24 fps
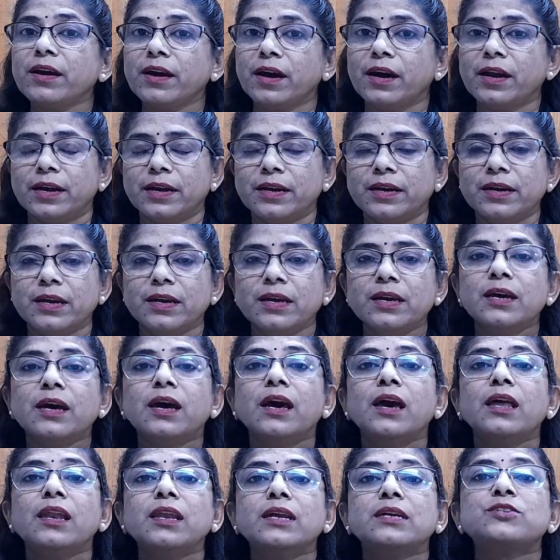current,
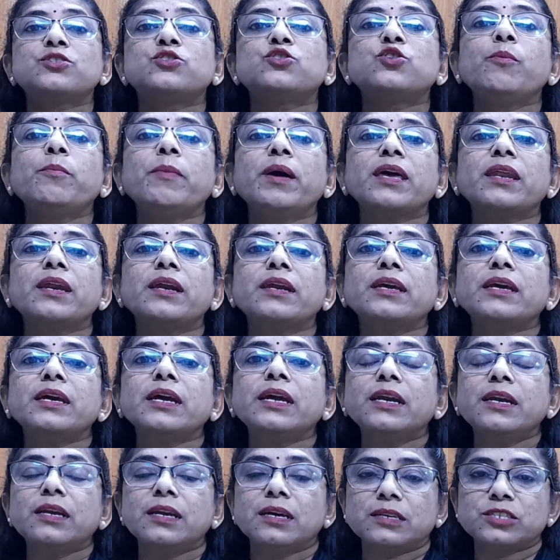electromagnetic
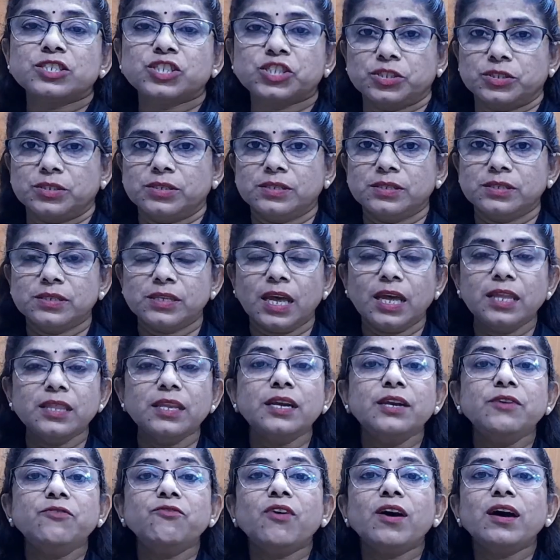induction, and the
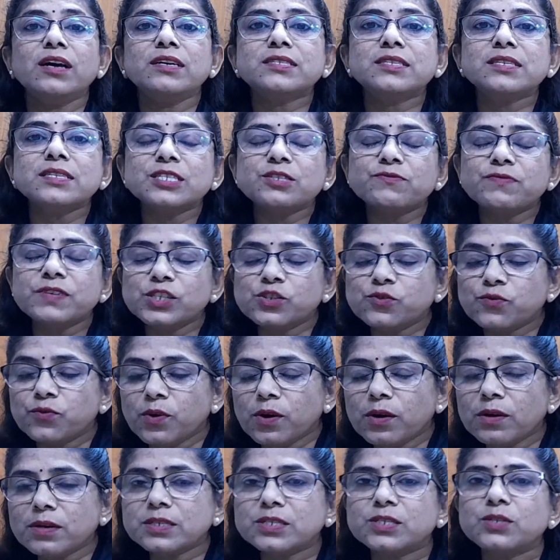devices which
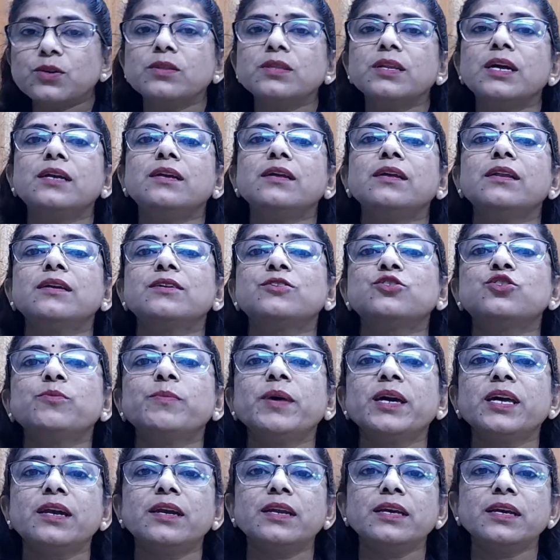works on that
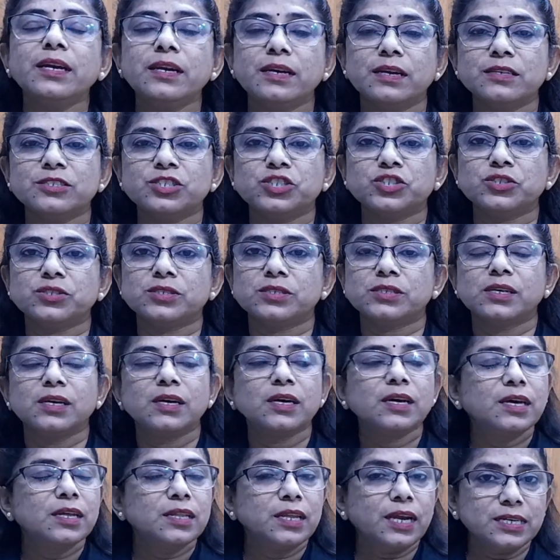electromagnetic induction,
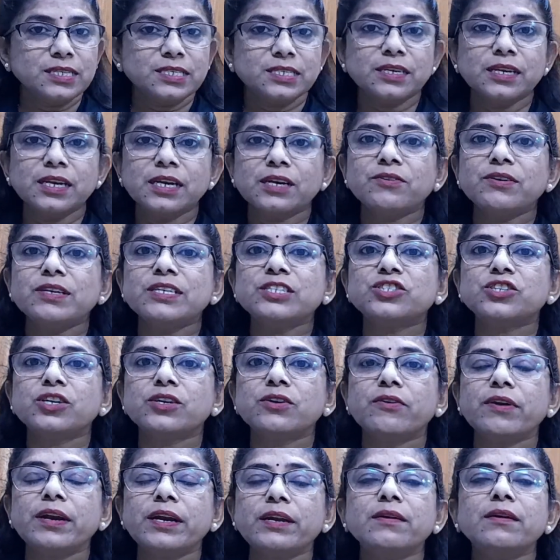that is electric
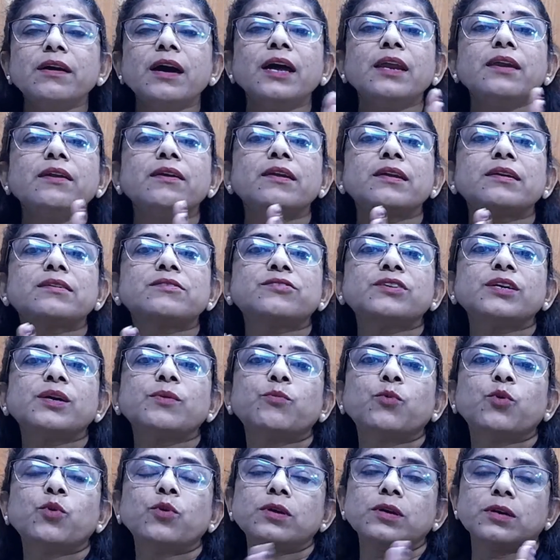generator and electric
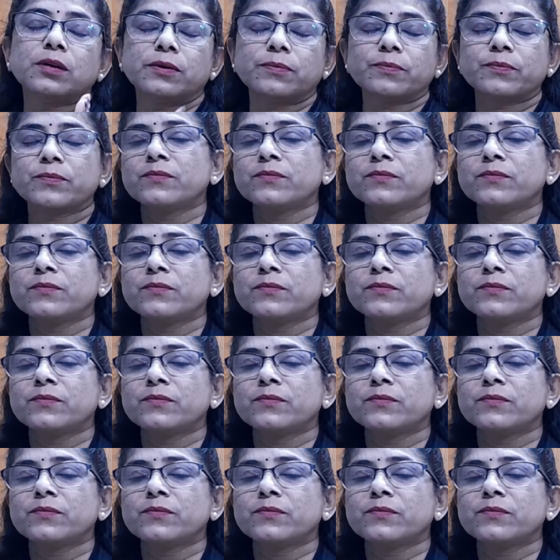motor.